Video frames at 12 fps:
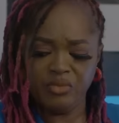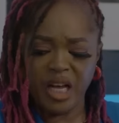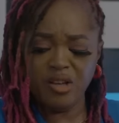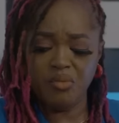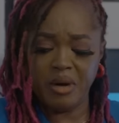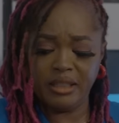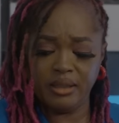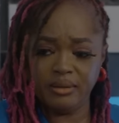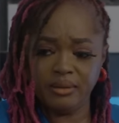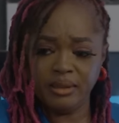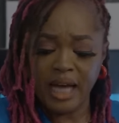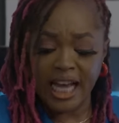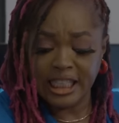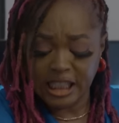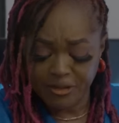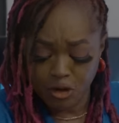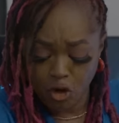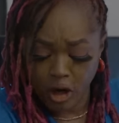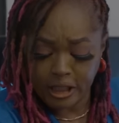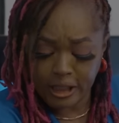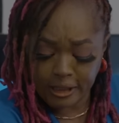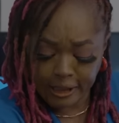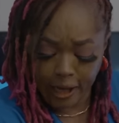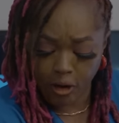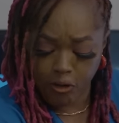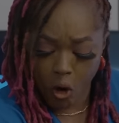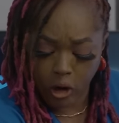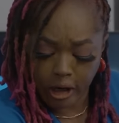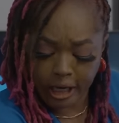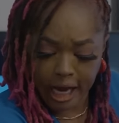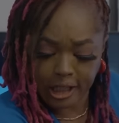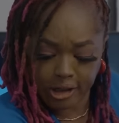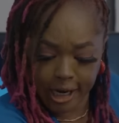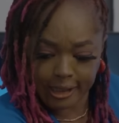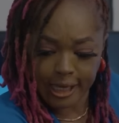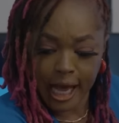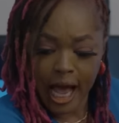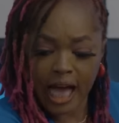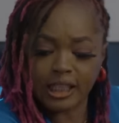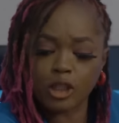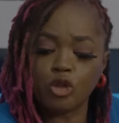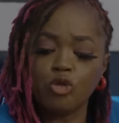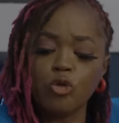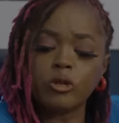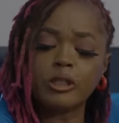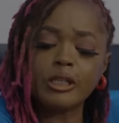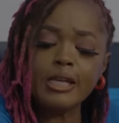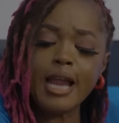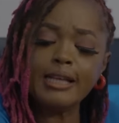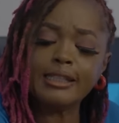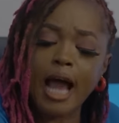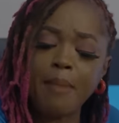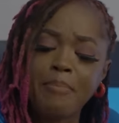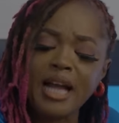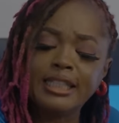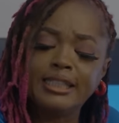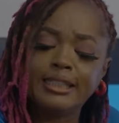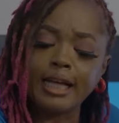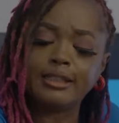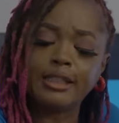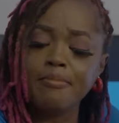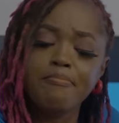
Can you imagine? I didn't even know it's this kind of okrika dress and this useless about dirty